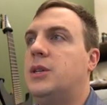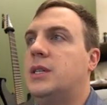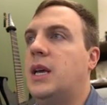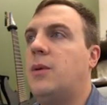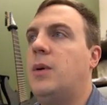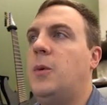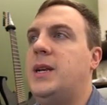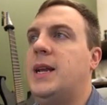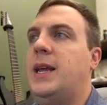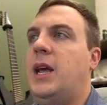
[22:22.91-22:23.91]
just like what we
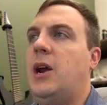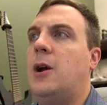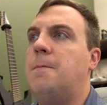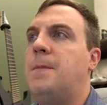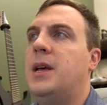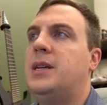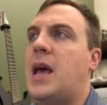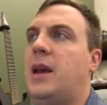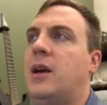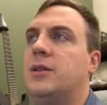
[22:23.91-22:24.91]
did here,
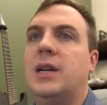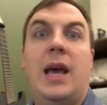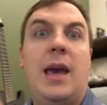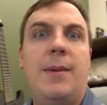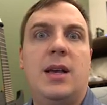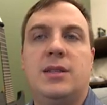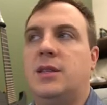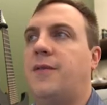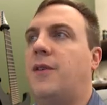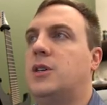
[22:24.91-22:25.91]
10 goes into A because
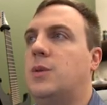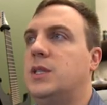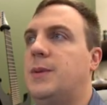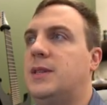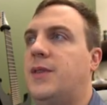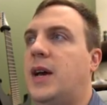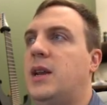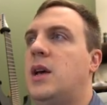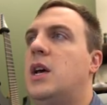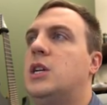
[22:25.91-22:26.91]
it's the first one
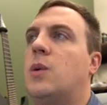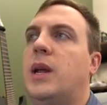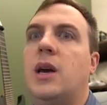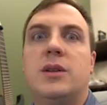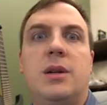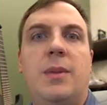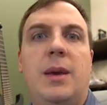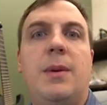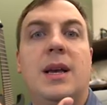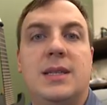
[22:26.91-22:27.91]
specified. 20 goes into
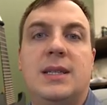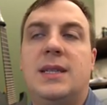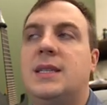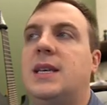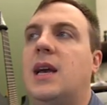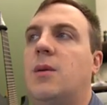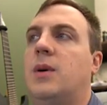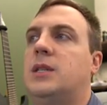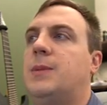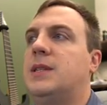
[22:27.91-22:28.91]
B because it's the second
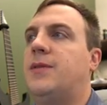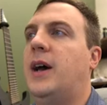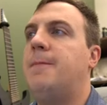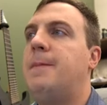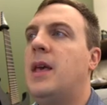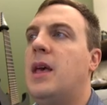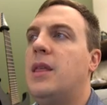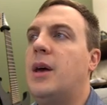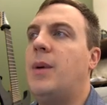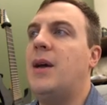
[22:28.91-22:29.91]
one specified.
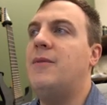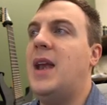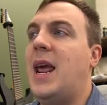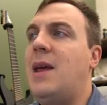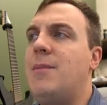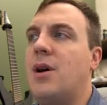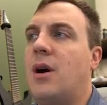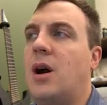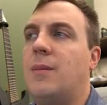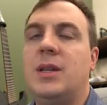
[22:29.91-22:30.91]
Then we have named
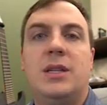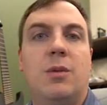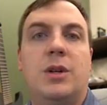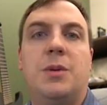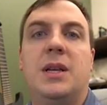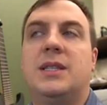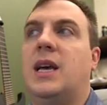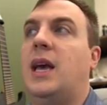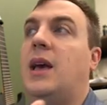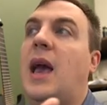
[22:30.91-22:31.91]
arguments in which we can
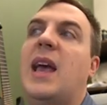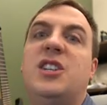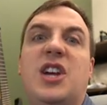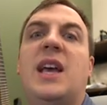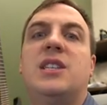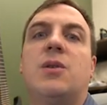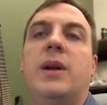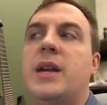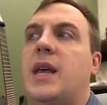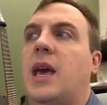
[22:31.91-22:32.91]
say, hey, J is
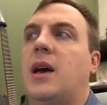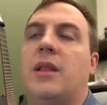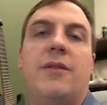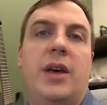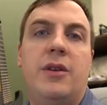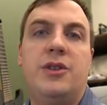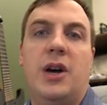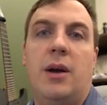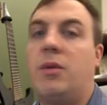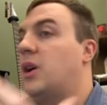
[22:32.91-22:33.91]
going to take on the value
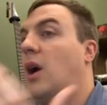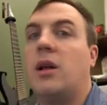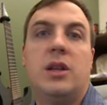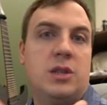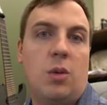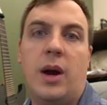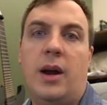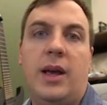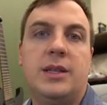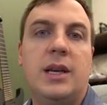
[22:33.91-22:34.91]
John, regardless of where
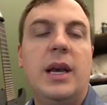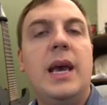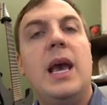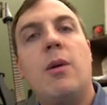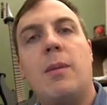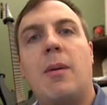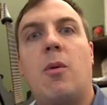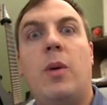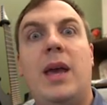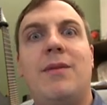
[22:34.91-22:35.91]
it is. And
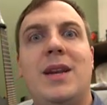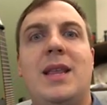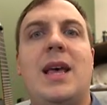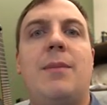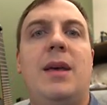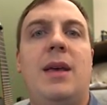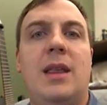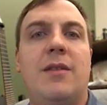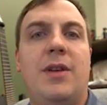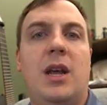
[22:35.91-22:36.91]
remember, we even did that
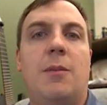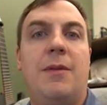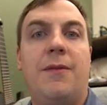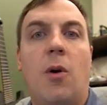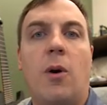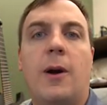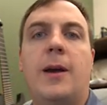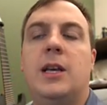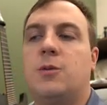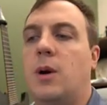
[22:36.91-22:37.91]
in the video before,
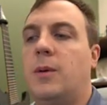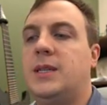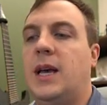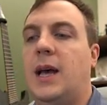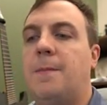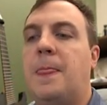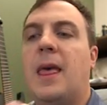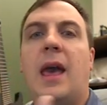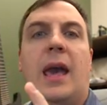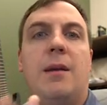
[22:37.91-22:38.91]
is where we said
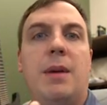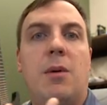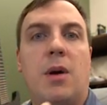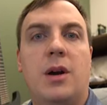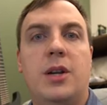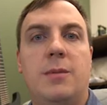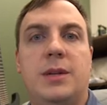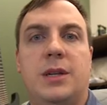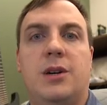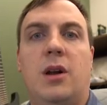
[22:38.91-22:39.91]
A and B were our two
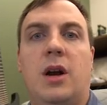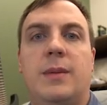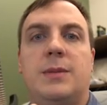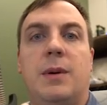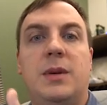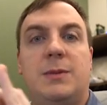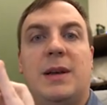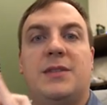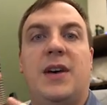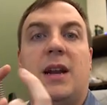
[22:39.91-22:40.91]
positional arguments, but we
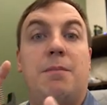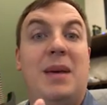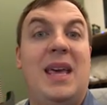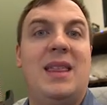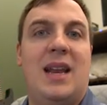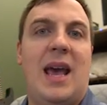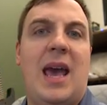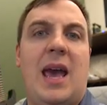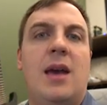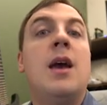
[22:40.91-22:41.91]
specified them B then
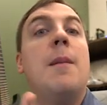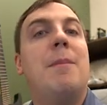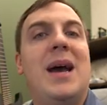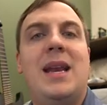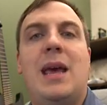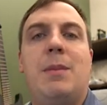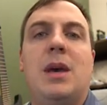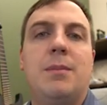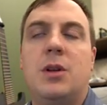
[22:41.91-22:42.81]
A by naming them